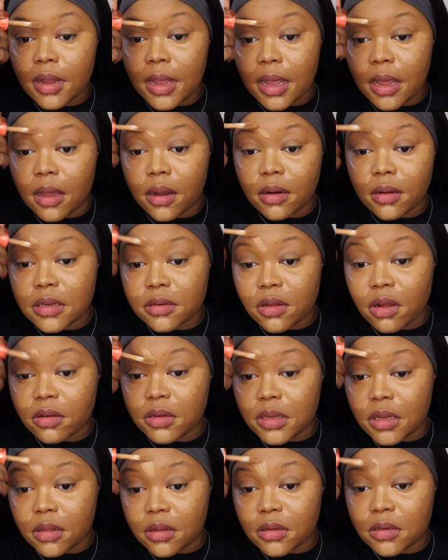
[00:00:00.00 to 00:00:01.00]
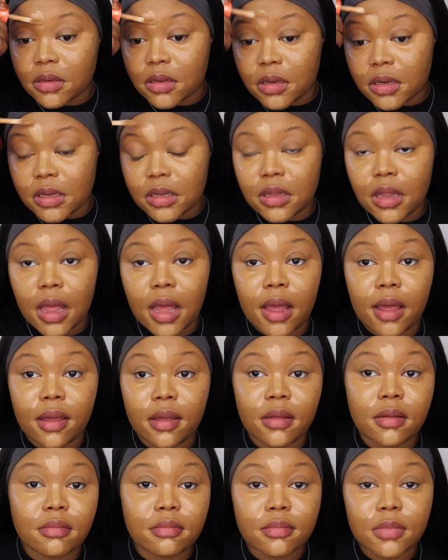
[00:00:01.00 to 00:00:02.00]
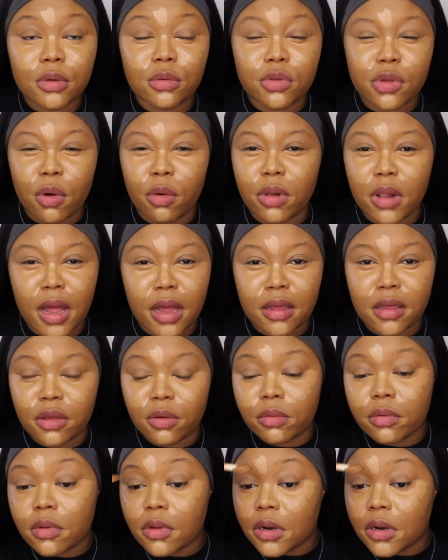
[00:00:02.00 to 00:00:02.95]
and as long as it looks good, like who's gonna clock you, you